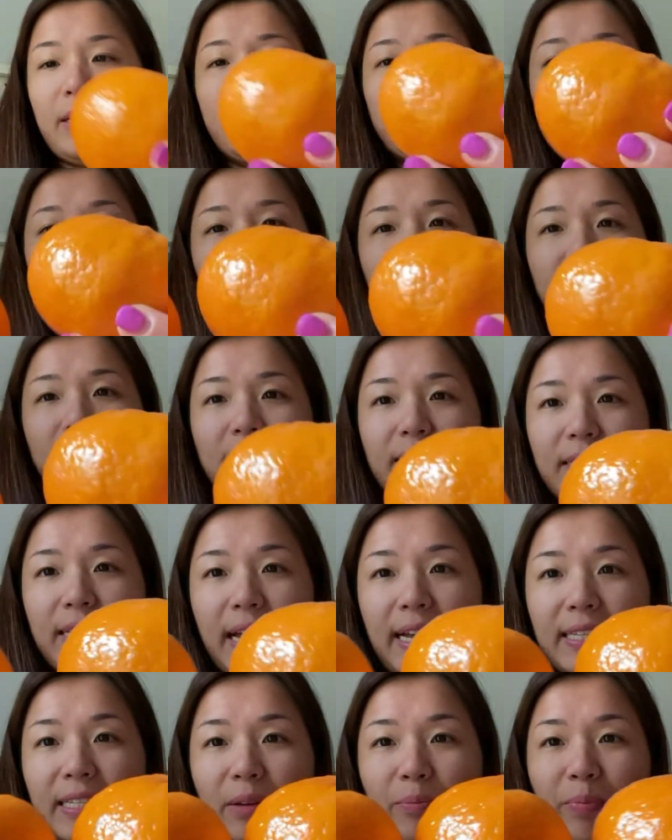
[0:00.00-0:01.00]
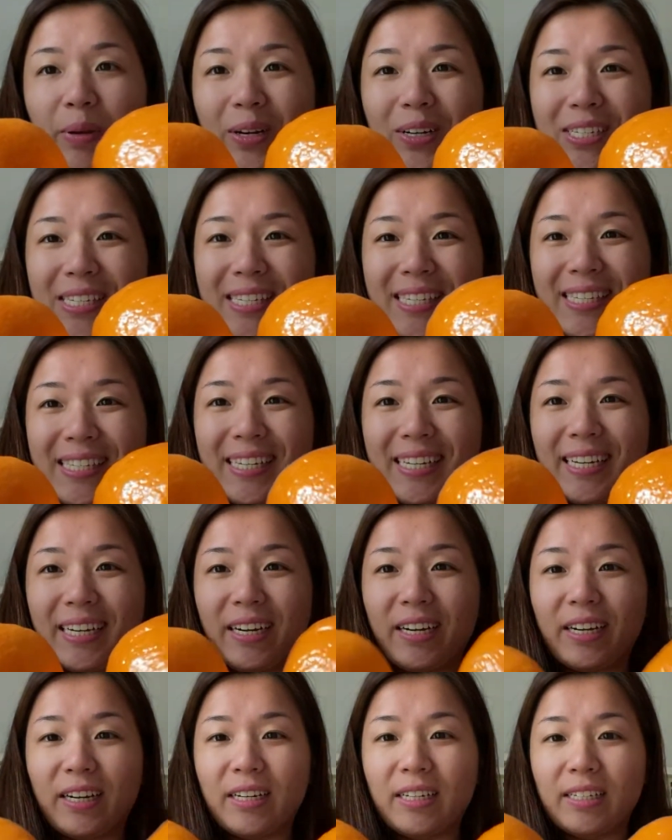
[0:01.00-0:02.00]
It's just size comparisons
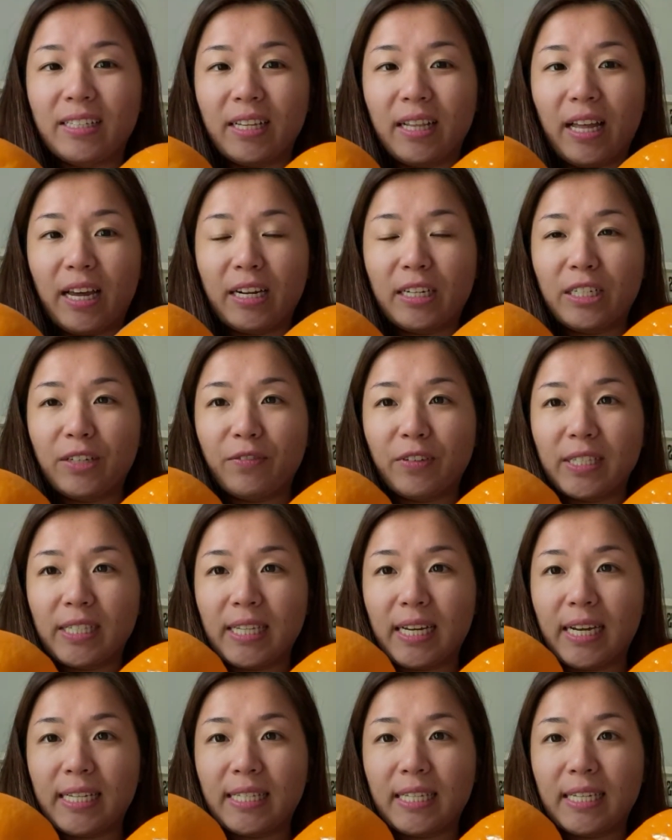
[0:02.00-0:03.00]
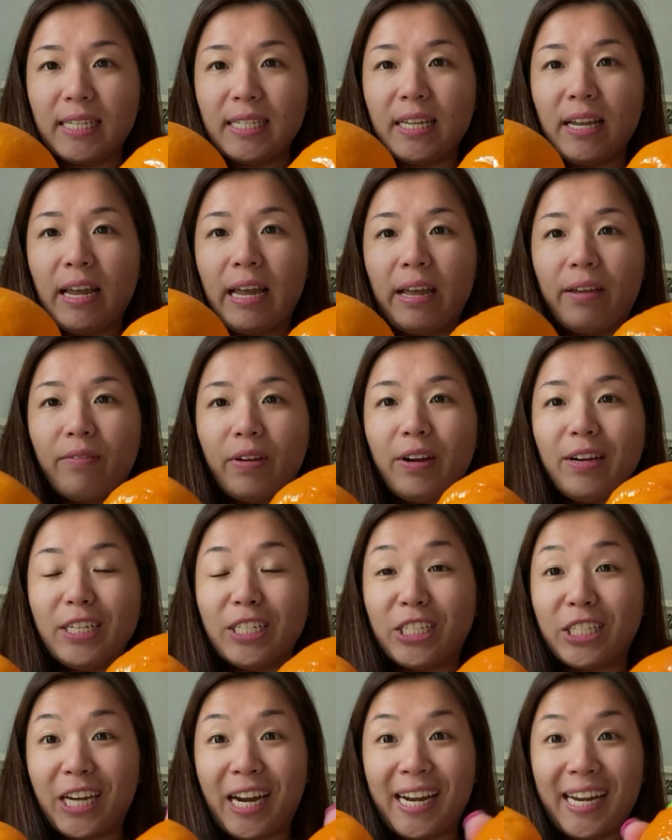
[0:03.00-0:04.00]
here. There's a lot of different sizes. Very
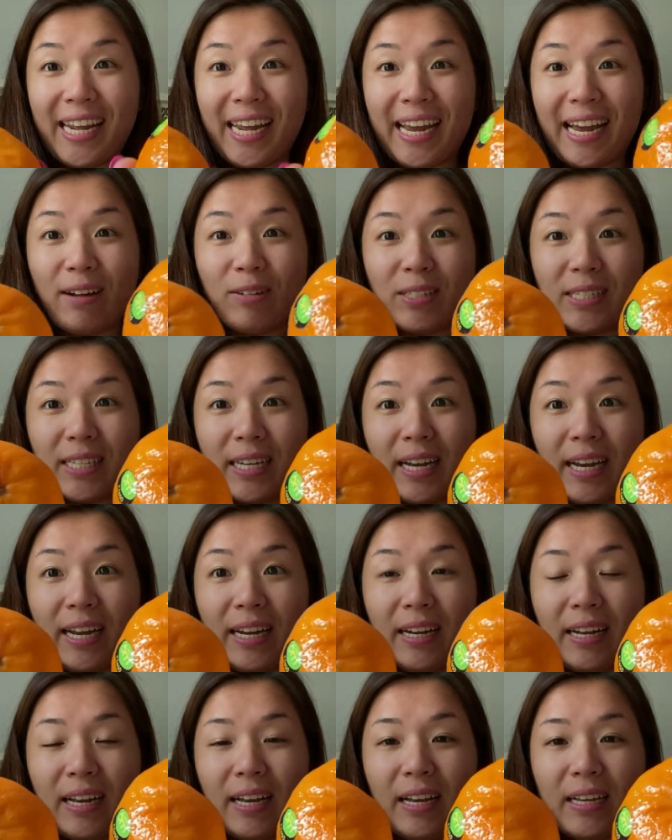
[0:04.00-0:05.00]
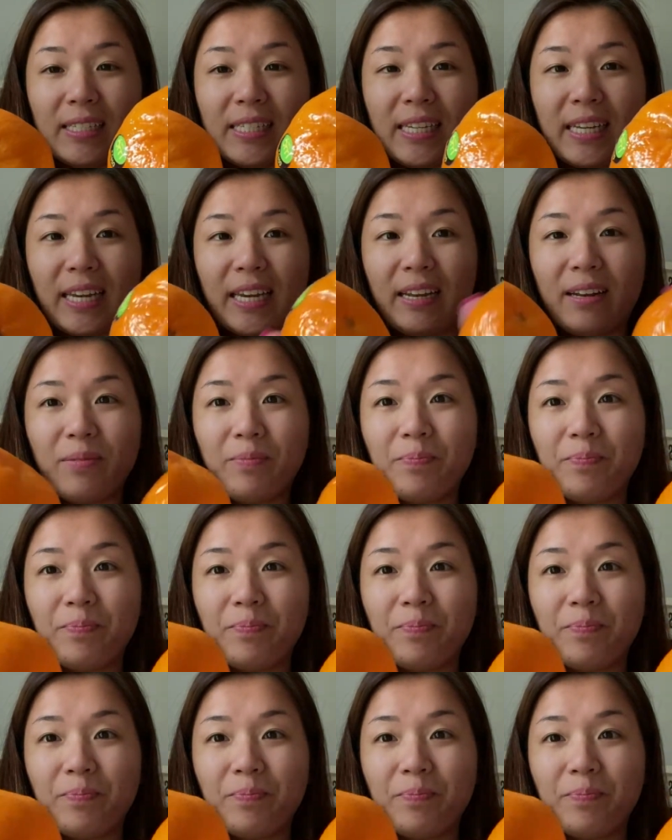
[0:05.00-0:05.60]
shiny outside skin.